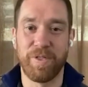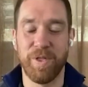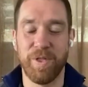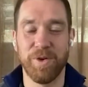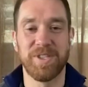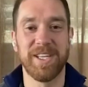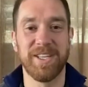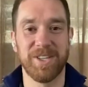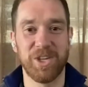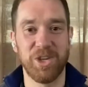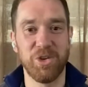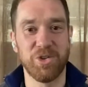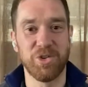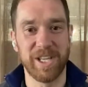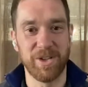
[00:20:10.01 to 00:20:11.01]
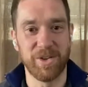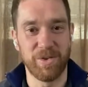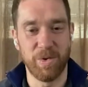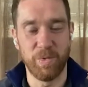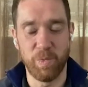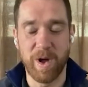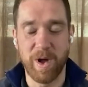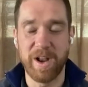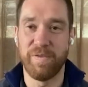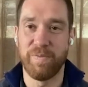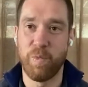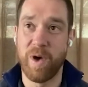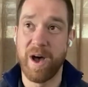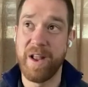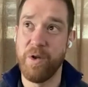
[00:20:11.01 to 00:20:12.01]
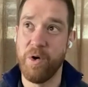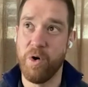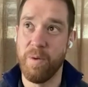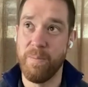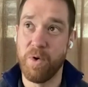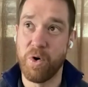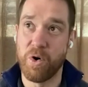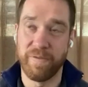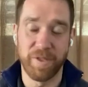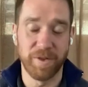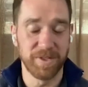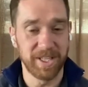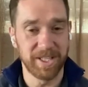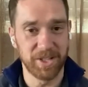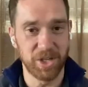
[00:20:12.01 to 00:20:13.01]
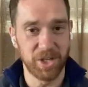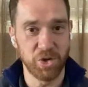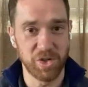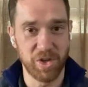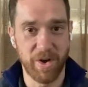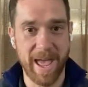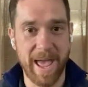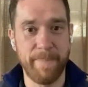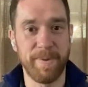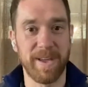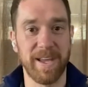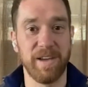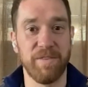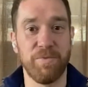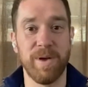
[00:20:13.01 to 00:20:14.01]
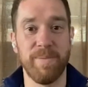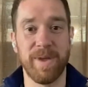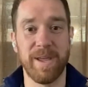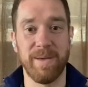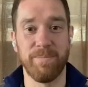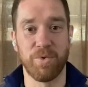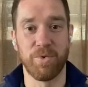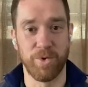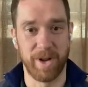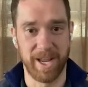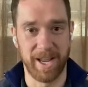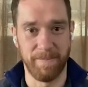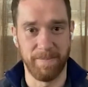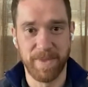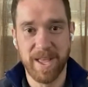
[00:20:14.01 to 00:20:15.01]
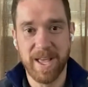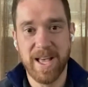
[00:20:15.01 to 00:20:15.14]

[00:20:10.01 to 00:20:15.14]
Those things are usually one of one or more of those things are usually not happening if we're being brought in.